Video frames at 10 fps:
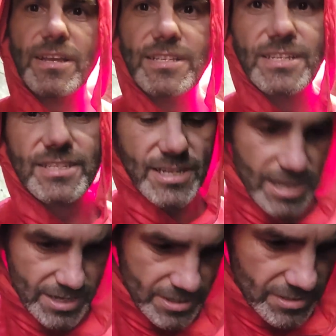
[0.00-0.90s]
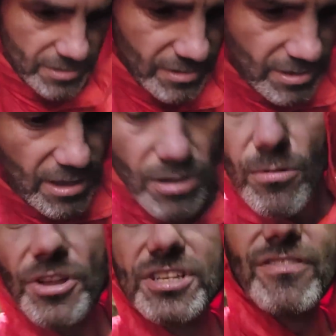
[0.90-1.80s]
because it's uh,
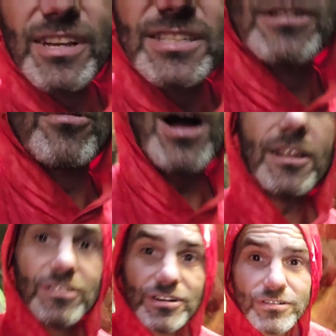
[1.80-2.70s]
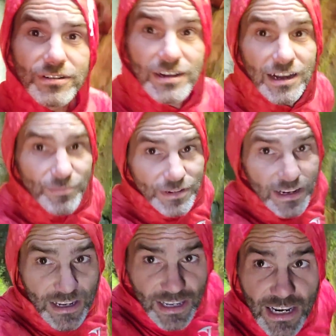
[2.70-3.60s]
relatively easy to walk through. I'm
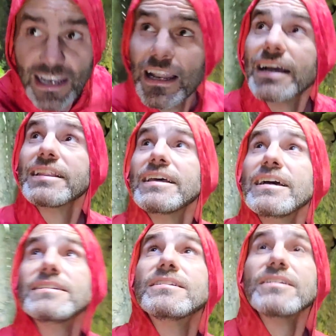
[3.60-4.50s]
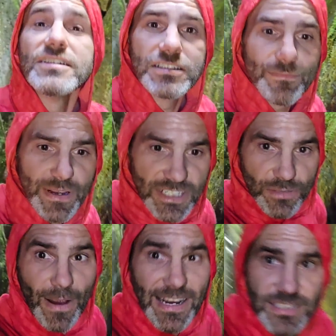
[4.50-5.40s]
like this. There's some big
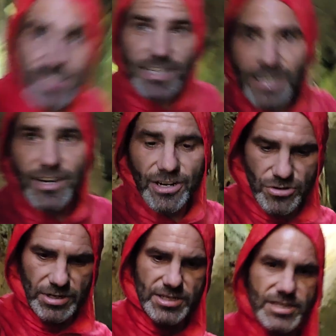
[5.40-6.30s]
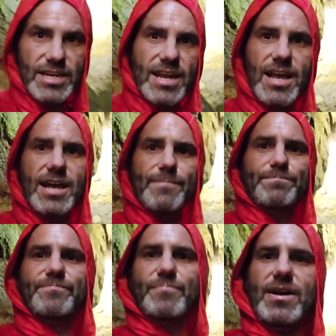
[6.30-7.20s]
spaces in here, and you can see up
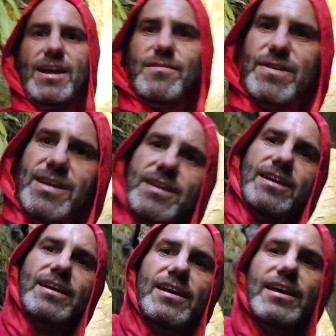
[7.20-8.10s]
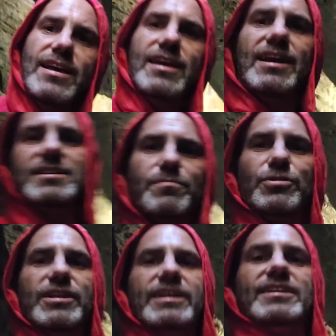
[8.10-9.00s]
behind me is a
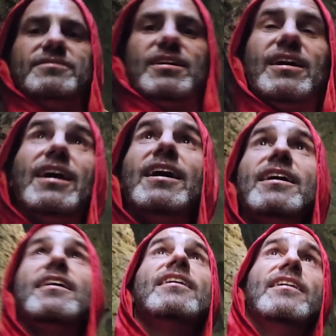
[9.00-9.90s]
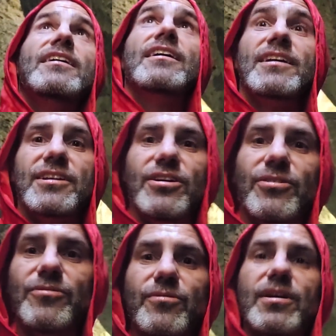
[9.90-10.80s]
pretty neat, uh, you know,
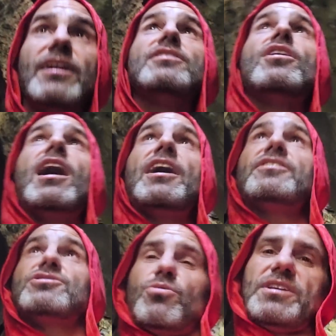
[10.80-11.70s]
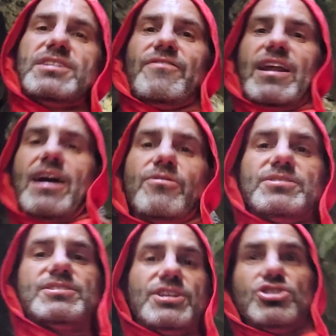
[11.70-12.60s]
127
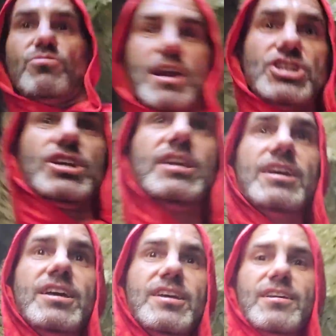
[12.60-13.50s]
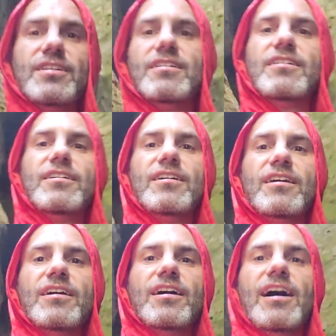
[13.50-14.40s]
hours situation.
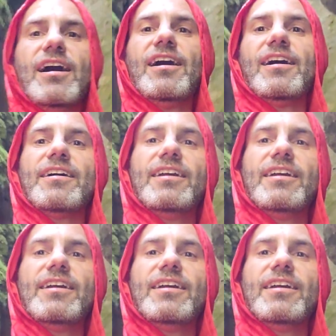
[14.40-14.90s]
Oh,